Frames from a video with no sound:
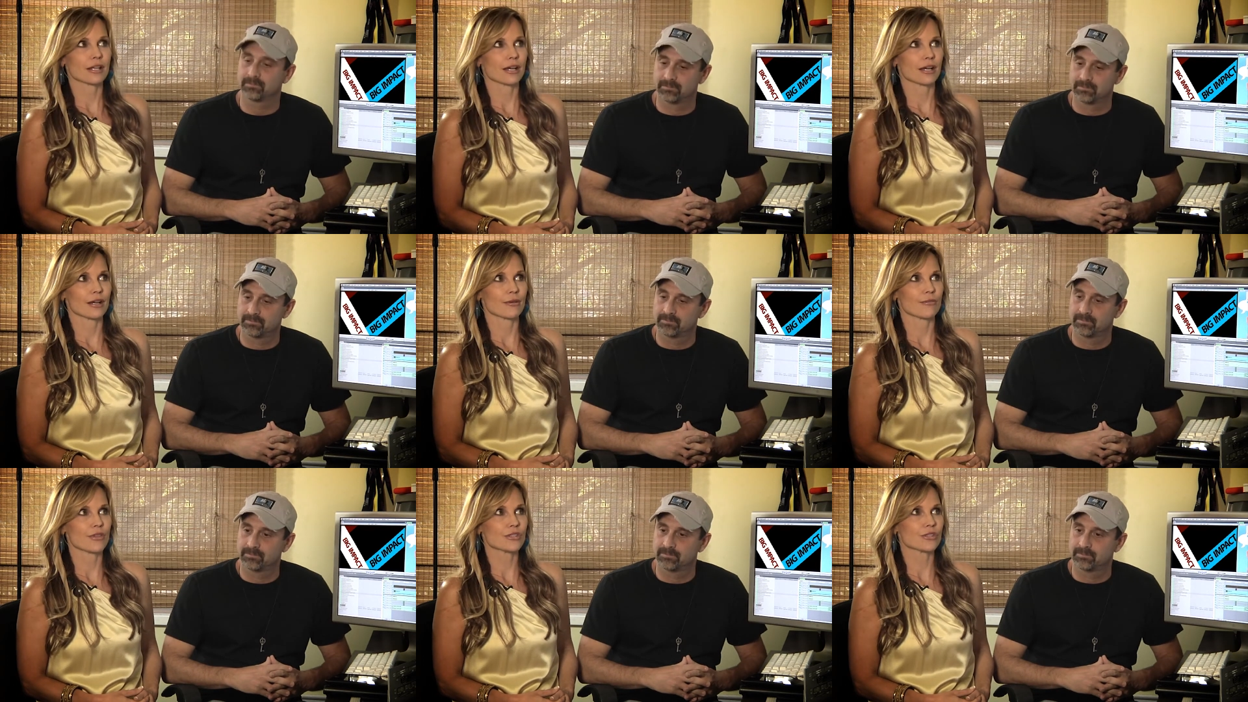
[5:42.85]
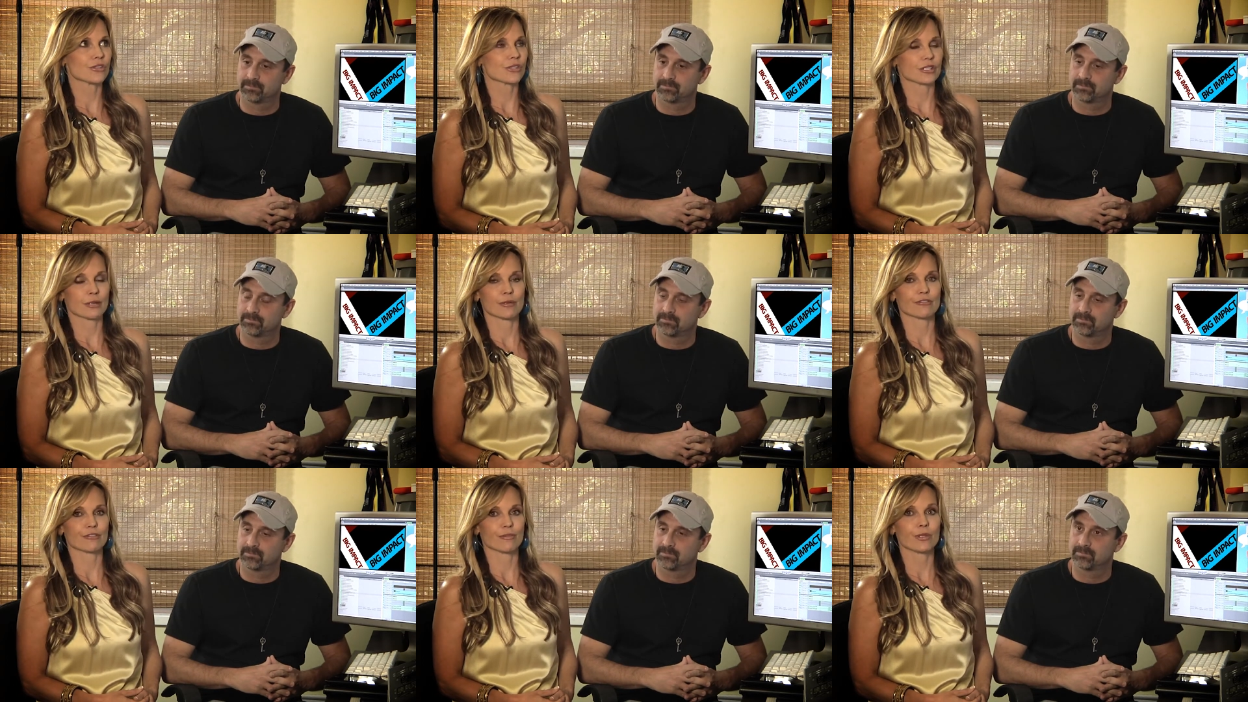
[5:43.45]
Speaker 1: um, this is just
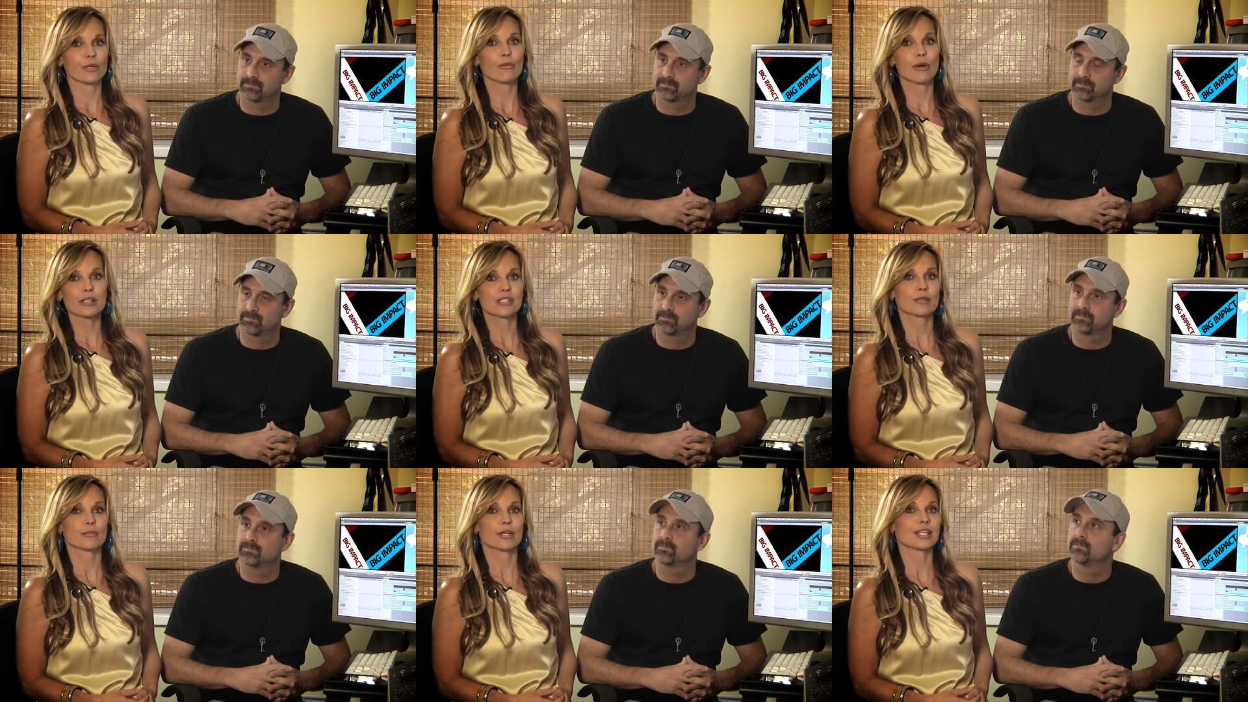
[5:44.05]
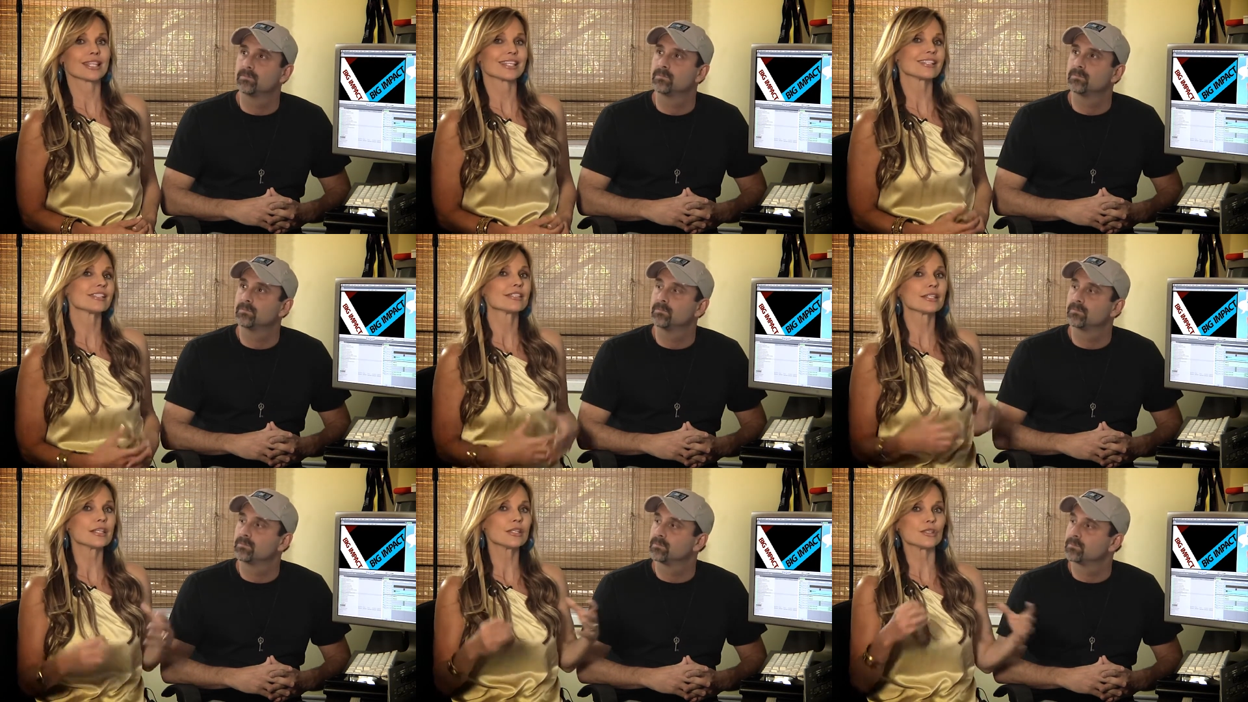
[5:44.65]
coming from me, you want somebody that
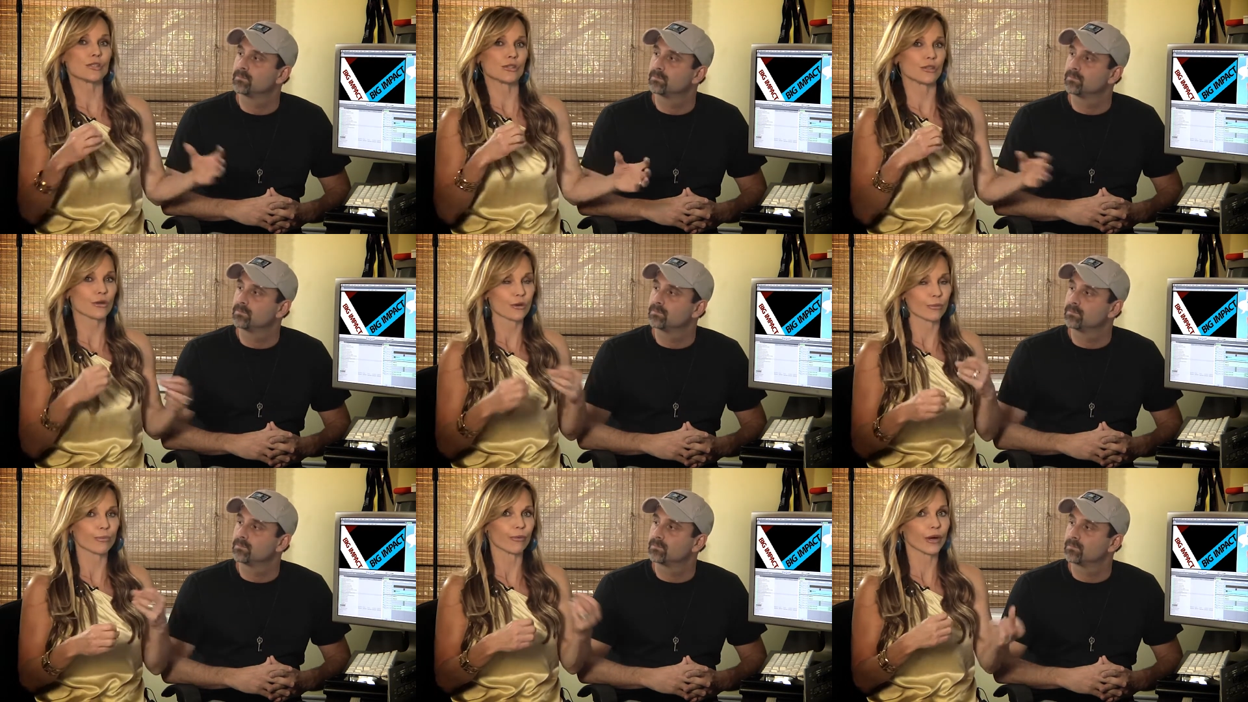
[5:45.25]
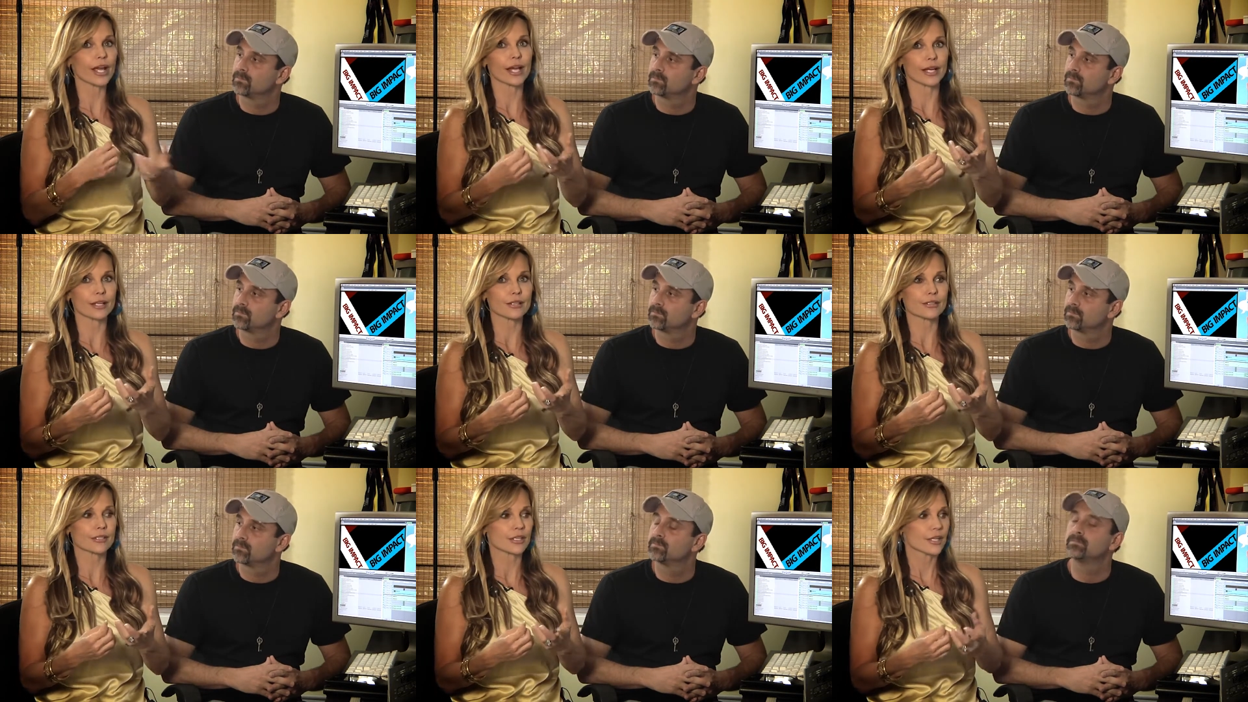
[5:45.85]
sees your
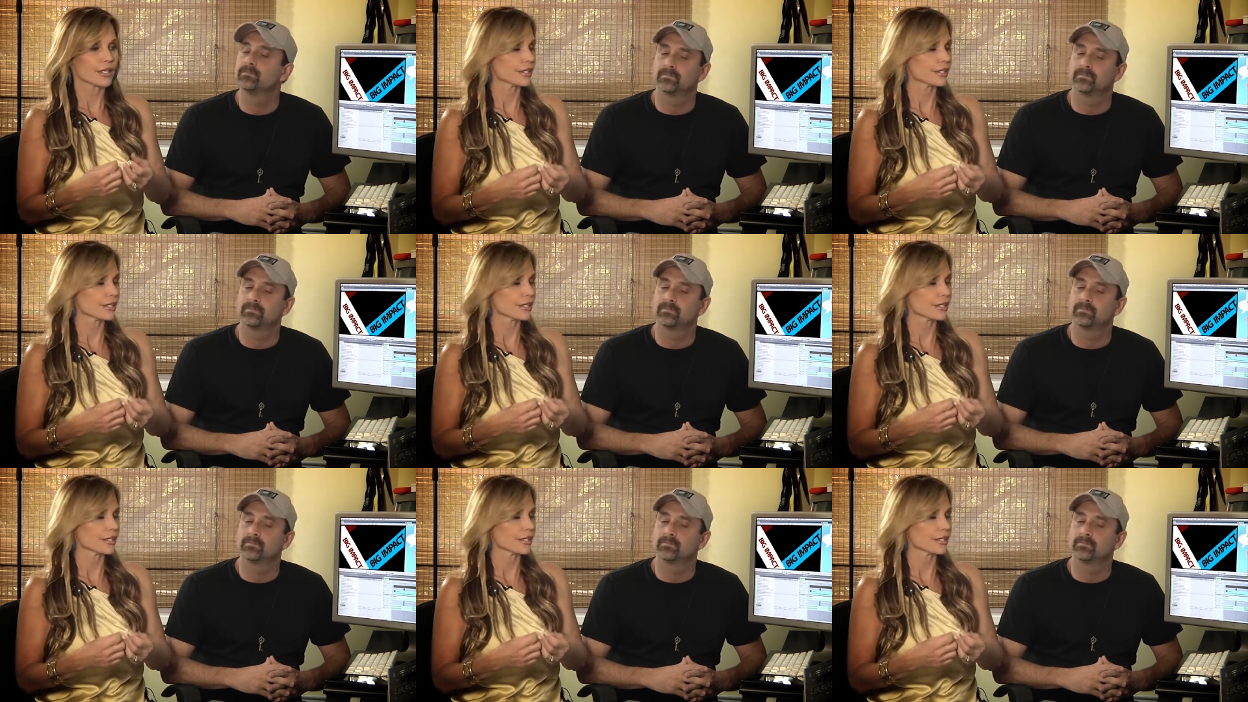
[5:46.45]
brand,